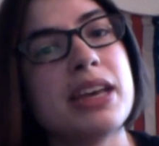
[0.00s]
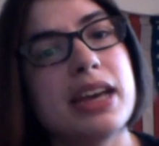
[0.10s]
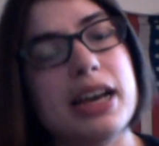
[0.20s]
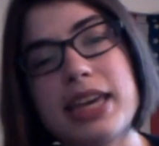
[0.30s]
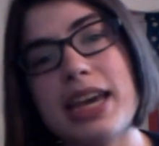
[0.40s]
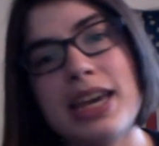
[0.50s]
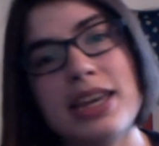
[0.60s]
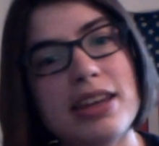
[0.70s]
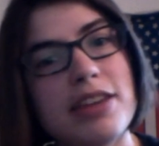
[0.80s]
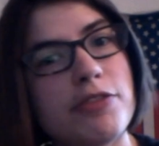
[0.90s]

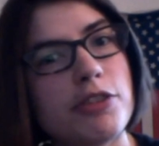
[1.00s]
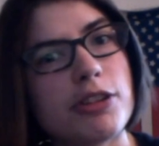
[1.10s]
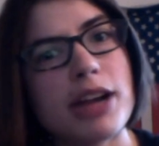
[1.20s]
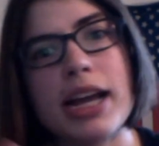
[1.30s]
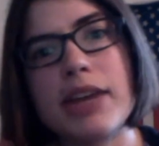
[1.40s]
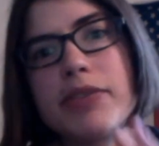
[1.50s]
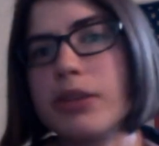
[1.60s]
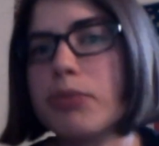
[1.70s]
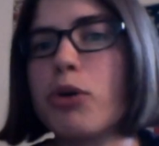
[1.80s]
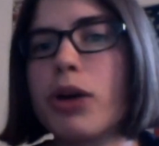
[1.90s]
again, if you're kind of in a
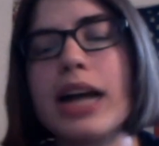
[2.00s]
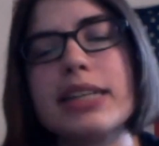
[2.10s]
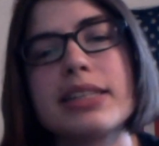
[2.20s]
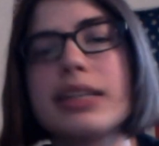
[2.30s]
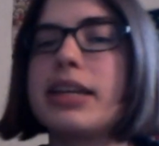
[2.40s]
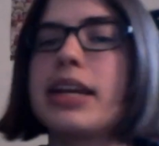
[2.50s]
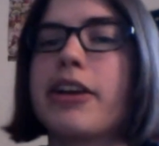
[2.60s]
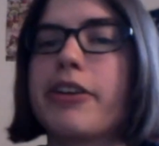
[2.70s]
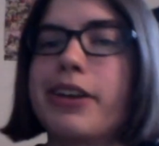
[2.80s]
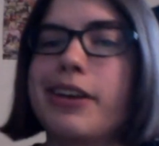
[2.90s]
more isolated
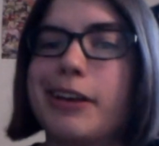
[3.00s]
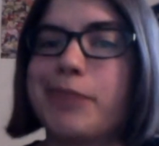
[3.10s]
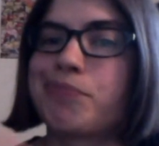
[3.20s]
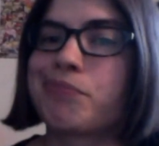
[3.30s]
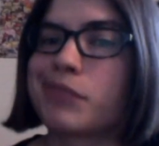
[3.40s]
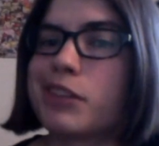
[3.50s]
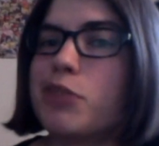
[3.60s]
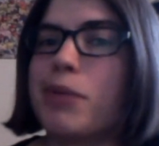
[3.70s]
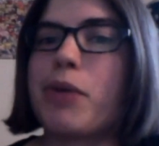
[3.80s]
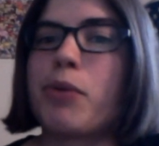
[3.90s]
area, you
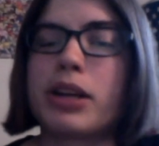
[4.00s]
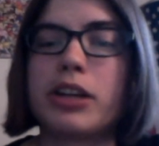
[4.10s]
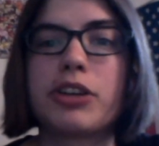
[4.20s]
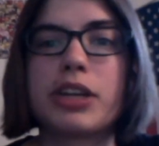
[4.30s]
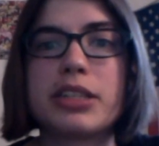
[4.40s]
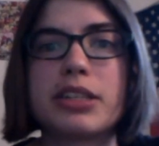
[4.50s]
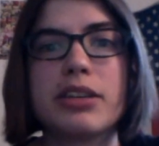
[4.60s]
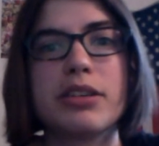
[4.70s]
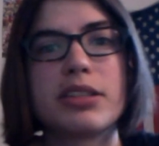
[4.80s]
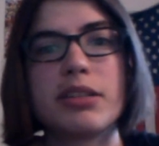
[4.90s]
might want to look
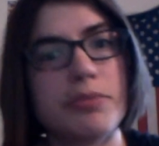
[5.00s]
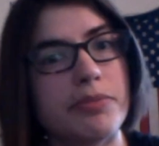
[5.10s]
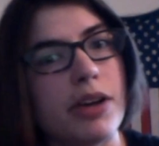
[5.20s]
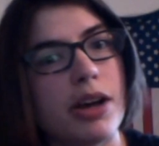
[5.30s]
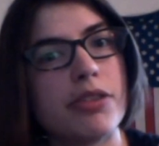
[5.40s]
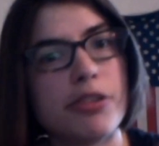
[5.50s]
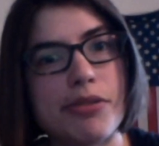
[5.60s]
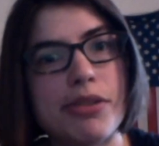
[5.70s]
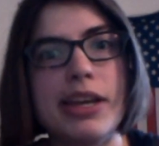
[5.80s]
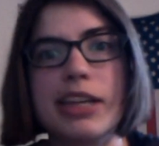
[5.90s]
into some other
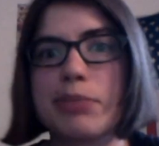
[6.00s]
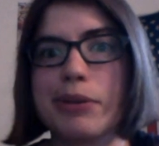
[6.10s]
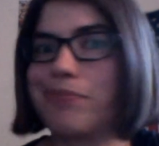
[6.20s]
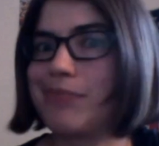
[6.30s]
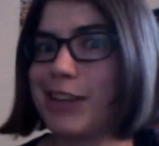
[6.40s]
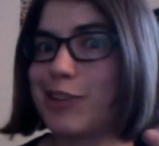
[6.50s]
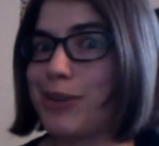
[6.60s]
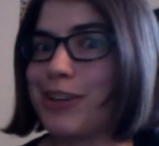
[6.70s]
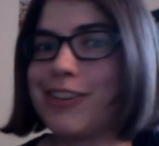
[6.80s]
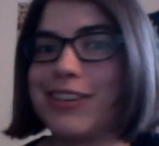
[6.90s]
things. But yeah,
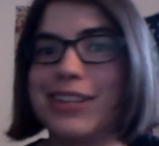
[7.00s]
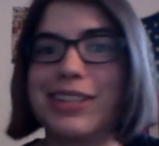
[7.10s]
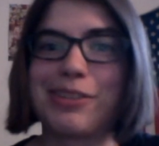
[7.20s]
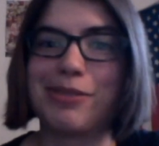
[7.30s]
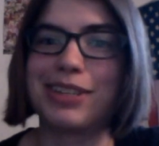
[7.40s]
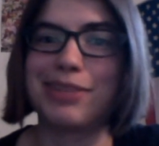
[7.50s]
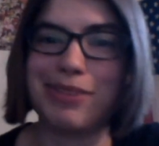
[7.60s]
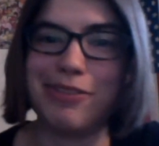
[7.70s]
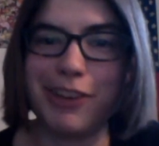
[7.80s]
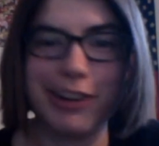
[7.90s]
Twitter is going to
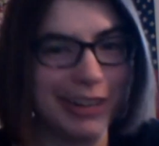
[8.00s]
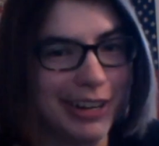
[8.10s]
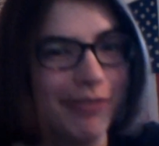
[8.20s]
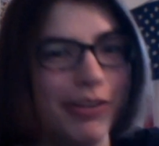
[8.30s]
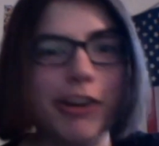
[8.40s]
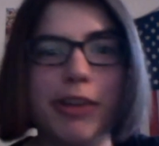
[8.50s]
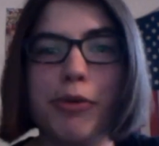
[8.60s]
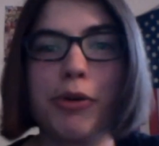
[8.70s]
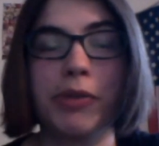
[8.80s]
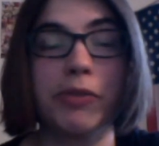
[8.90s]
be very, very
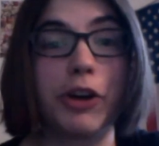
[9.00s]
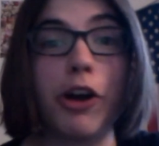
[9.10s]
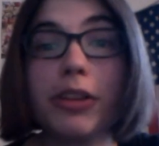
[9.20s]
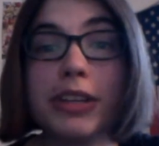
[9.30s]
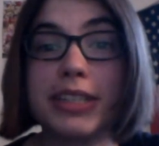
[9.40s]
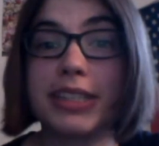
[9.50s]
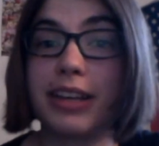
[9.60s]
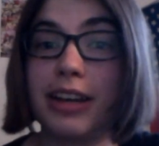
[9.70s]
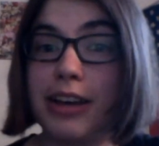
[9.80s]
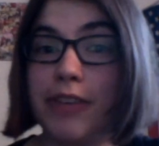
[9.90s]
important regardless
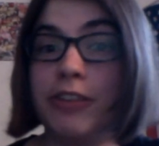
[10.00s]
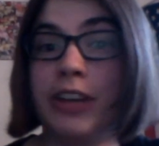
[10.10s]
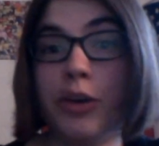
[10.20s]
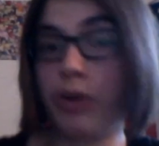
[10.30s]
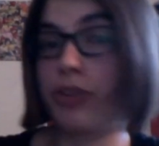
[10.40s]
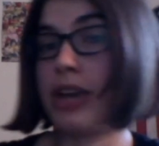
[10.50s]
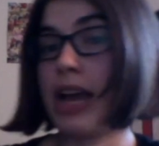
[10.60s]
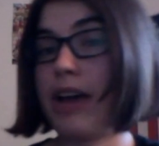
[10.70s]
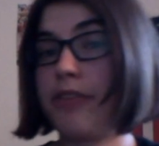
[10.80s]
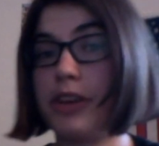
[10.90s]
of whether you
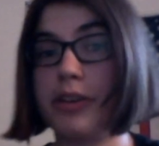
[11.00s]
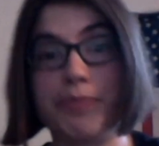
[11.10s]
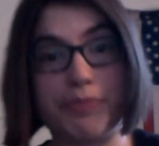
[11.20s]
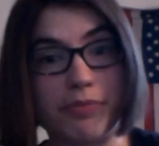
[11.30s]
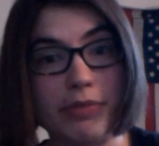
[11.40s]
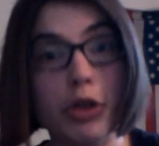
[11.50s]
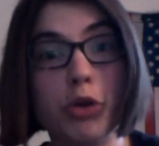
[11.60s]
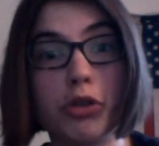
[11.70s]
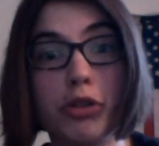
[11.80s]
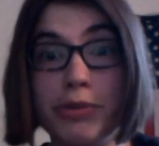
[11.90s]
have a
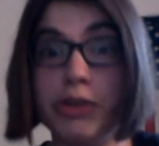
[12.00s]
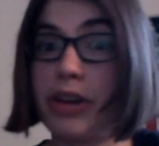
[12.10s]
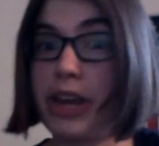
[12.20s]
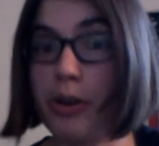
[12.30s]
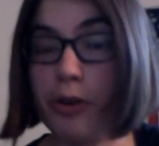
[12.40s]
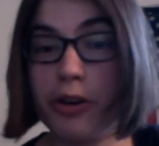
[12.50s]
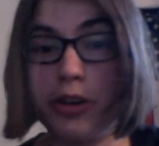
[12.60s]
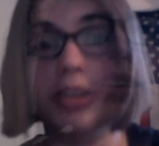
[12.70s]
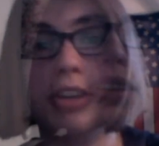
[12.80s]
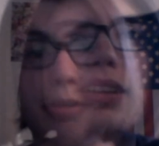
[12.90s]
local community or
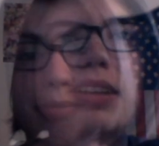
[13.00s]
you don't.